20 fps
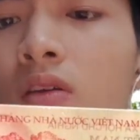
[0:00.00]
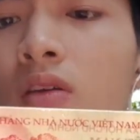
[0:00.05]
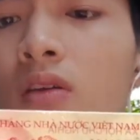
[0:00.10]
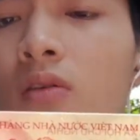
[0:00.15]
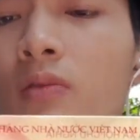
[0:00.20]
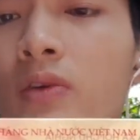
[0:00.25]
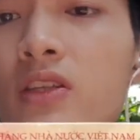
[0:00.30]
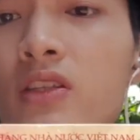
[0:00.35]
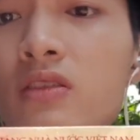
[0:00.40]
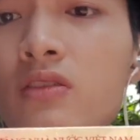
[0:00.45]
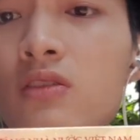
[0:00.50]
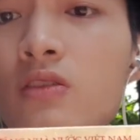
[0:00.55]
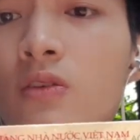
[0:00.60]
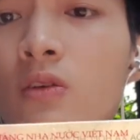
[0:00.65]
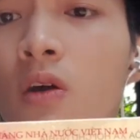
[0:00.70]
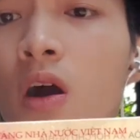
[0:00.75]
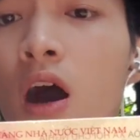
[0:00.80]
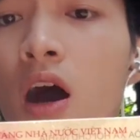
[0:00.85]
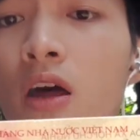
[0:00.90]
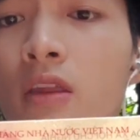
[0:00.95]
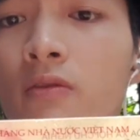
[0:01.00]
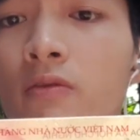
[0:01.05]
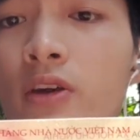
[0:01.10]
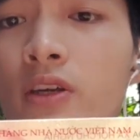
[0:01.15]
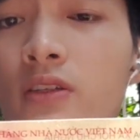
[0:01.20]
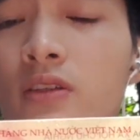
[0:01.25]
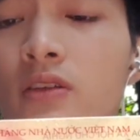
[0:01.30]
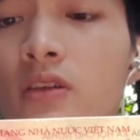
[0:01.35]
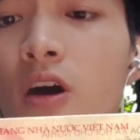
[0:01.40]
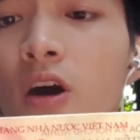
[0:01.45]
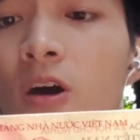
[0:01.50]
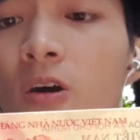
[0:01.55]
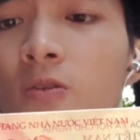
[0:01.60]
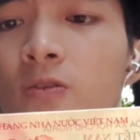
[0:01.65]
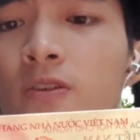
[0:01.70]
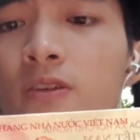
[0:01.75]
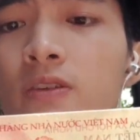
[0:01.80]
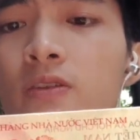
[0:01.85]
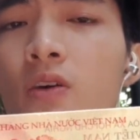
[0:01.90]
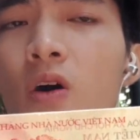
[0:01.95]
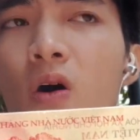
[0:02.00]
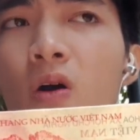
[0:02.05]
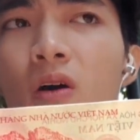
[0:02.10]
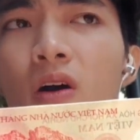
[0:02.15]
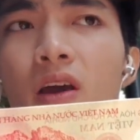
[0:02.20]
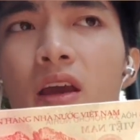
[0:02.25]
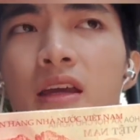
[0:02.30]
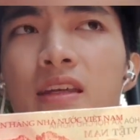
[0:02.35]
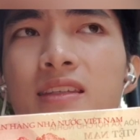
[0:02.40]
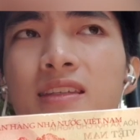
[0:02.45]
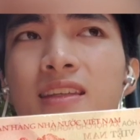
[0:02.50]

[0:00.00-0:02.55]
with 200,000 dong, it's